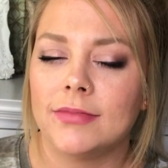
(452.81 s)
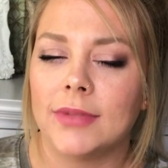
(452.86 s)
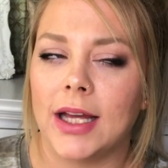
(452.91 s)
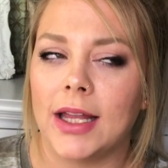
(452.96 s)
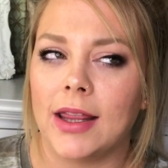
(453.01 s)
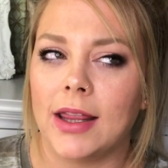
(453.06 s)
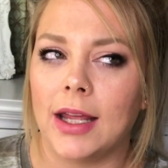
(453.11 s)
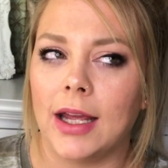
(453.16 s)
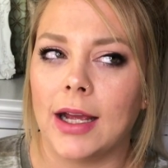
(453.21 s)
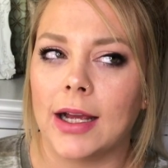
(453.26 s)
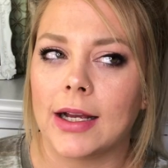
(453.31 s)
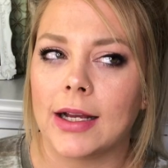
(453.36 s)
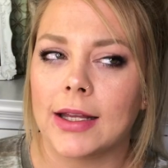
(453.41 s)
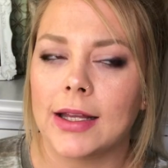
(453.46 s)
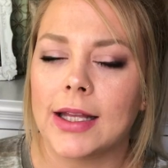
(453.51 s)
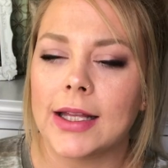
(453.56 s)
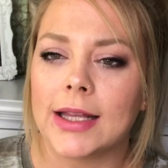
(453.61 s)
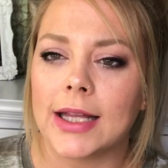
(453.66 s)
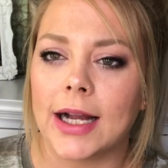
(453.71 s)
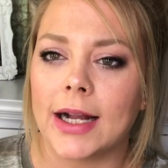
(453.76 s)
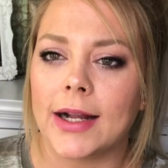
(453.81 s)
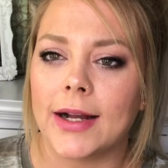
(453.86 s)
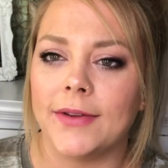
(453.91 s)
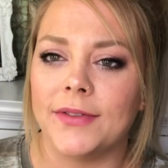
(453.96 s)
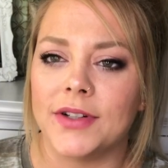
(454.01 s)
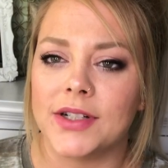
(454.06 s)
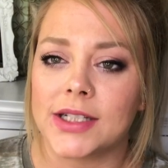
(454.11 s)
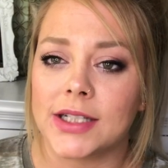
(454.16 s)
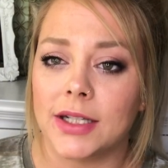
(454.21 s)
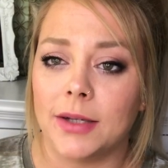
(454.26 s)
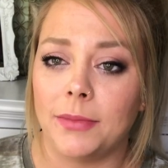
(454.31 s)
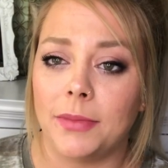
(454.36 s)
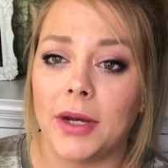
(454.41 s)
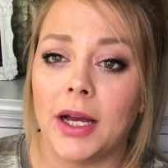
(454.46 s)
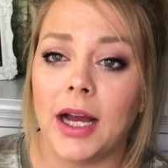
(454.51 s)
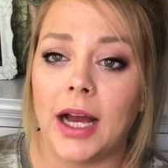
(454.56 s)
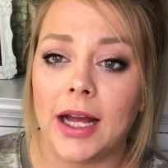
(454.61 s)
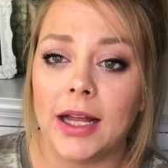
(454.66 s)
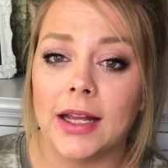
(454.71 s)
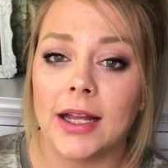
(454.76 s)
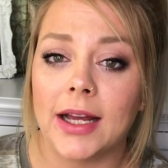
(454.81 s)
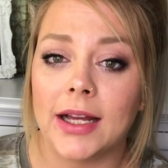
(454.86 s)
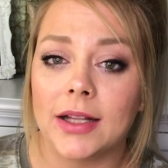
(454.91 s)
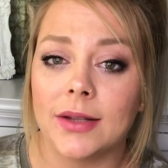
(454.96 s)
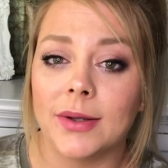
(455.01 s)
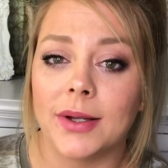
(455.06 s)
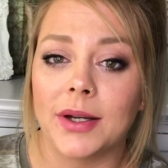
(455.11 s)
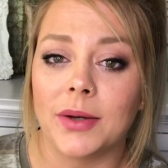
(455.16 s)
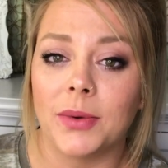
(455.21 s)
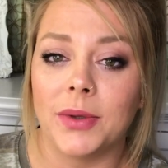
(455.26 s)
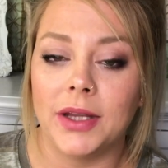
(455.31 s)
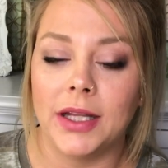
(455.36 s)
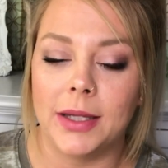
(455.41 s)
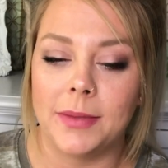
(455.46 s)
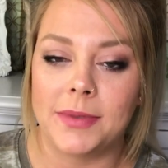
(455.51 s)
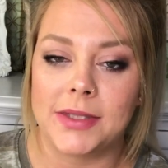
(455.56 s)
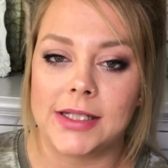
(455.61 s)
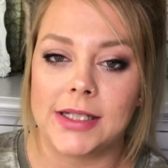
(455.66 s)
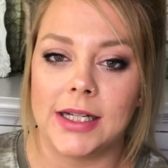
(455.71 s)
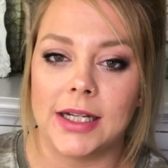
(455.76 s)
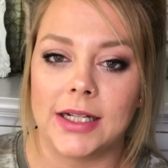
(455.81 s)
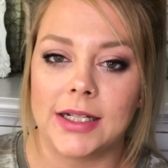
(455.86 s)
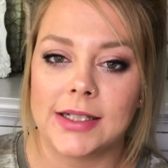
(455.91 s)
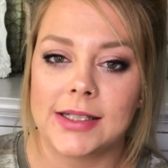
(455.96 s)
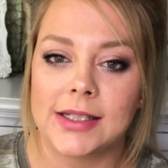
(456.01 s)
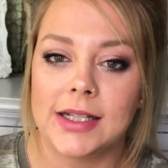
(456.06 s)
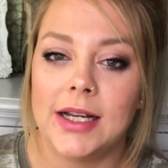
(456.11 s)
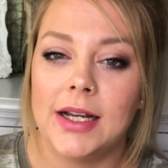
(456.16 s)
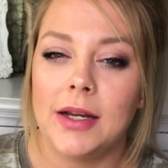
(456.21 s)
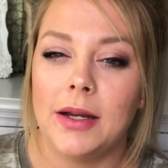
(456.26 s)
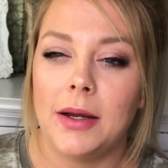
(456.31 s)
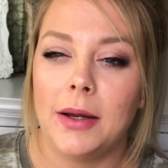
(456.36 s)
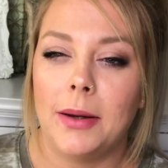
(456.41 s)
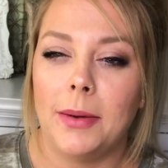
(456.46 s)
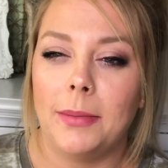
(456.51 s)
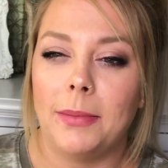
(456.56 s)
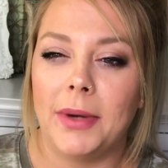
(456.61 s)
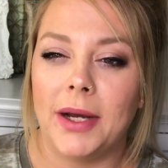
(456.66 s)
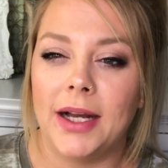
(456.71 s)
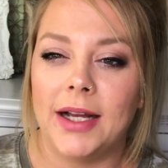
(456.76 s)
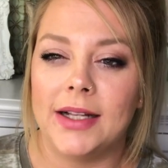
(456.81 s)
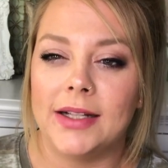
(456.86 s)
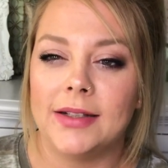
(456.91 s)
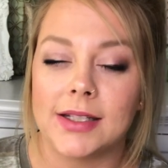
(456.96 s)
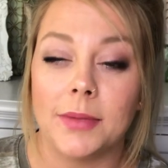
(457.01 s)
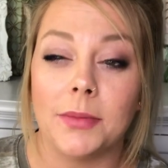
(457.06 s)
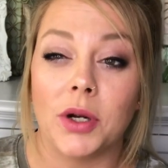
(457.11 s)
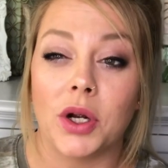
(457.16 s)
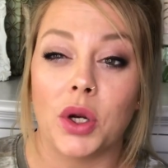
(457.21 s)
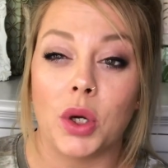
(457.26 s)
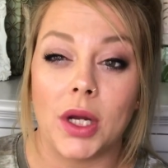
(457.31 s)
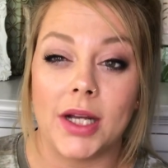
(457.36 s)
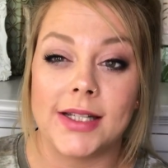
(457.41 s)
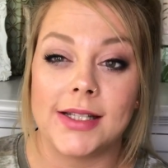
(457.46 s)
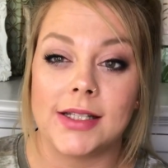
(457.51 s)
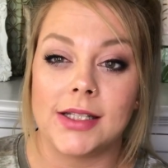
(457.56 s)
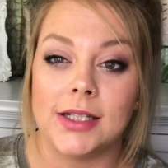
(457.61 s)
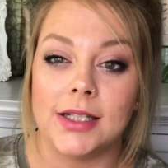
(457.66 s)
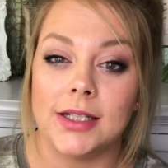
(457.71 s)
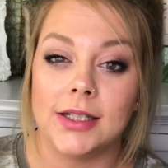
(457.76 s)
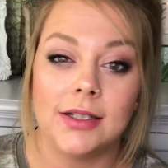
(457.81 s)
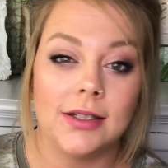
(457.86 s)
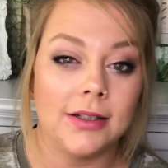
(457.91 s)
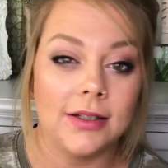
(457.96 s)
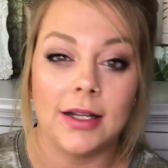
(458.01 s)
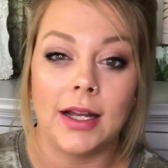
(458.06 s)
I think that covers it, but I like liquid lipsticks, but some are crusty.